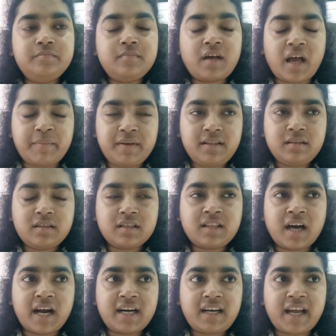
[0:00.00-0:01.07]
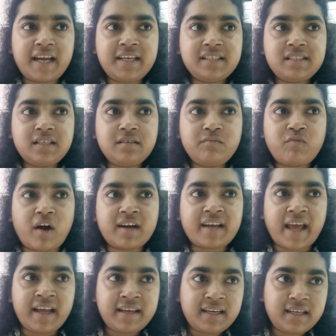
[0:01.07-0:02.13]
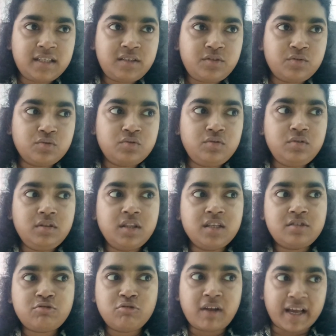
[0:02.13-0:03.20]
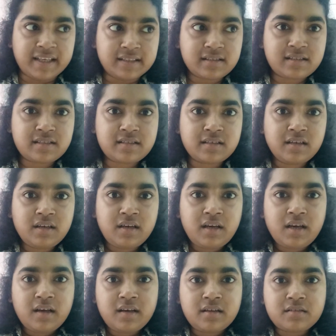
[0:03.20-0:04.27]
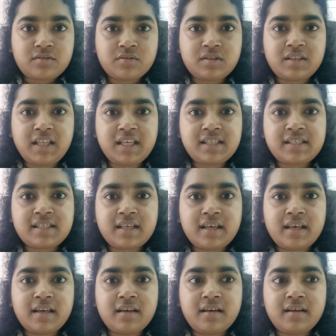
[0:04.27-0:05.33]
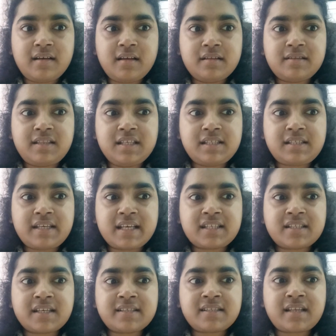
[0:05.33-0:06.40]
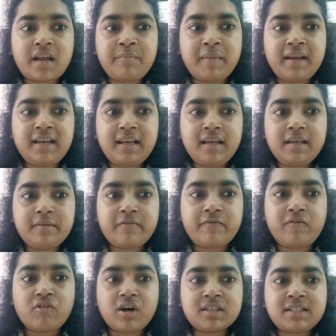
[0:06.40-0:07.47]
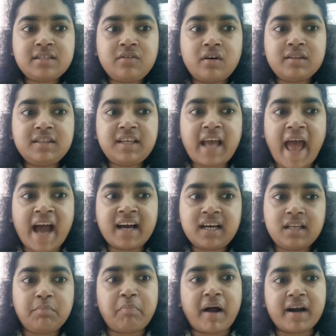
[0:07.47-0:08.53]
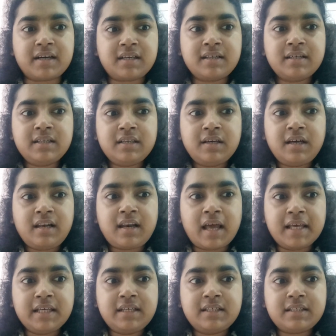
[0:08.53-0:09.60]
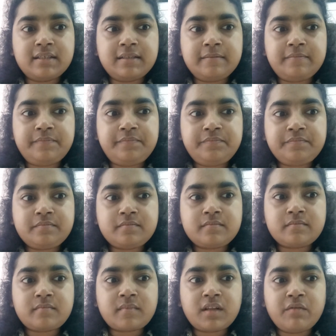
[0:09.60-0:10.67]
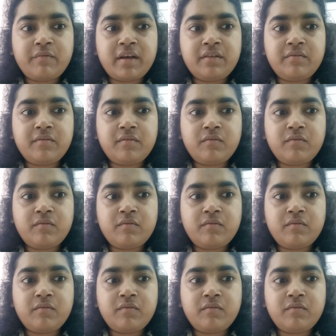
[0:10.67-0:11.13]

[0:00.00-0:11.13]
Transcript: line is in what angle to these two lines. So these exercises are mainly focusing on the angle part, like when